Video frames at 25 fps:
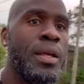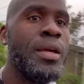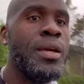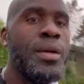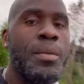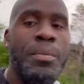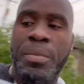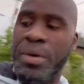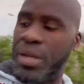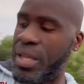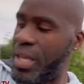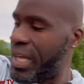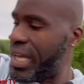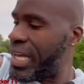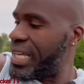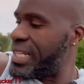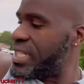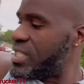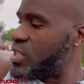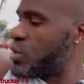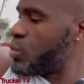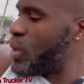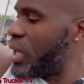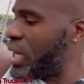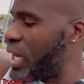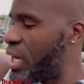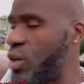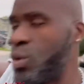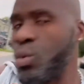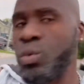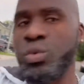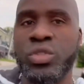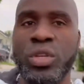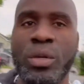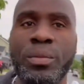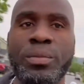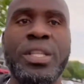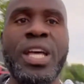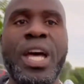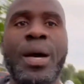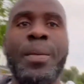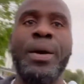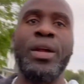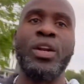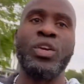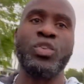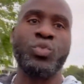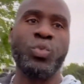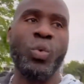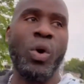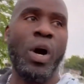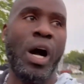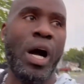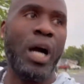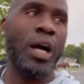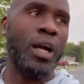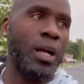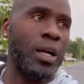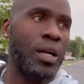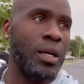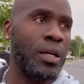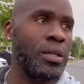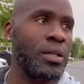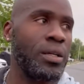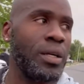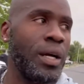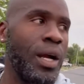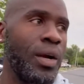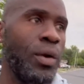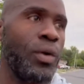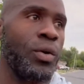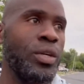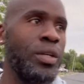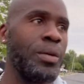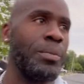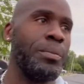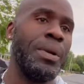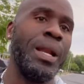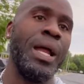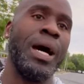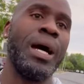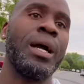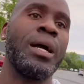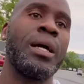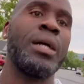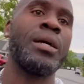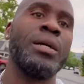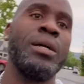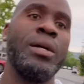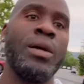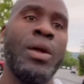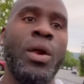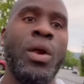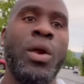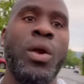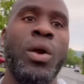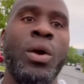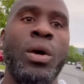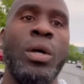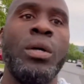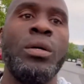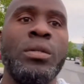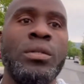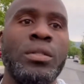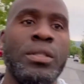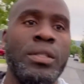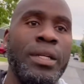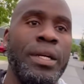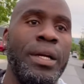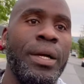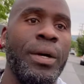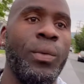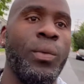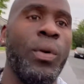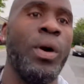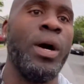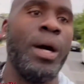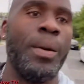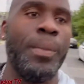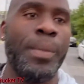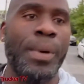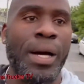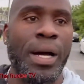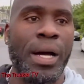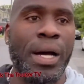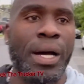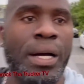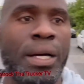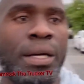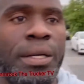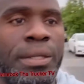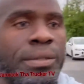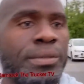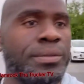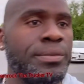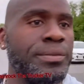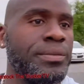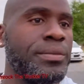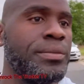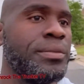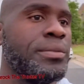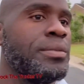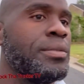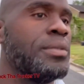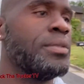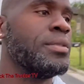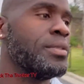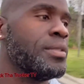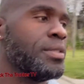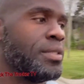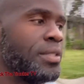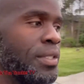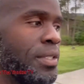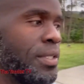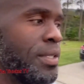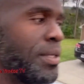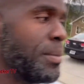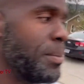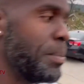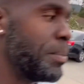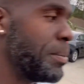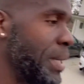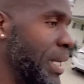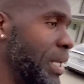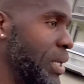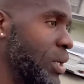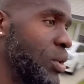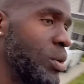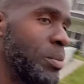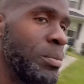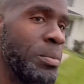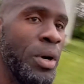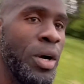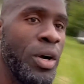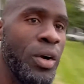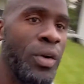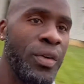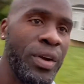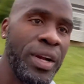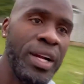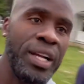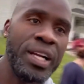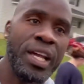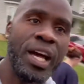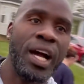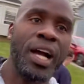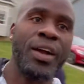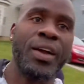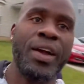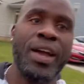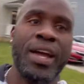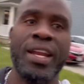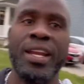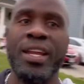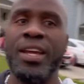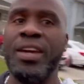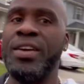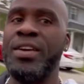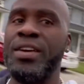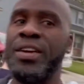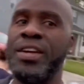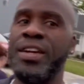But yeah, guys, this is what I do sometimes. I just walk around the block and walk my my little mongrel dog right there.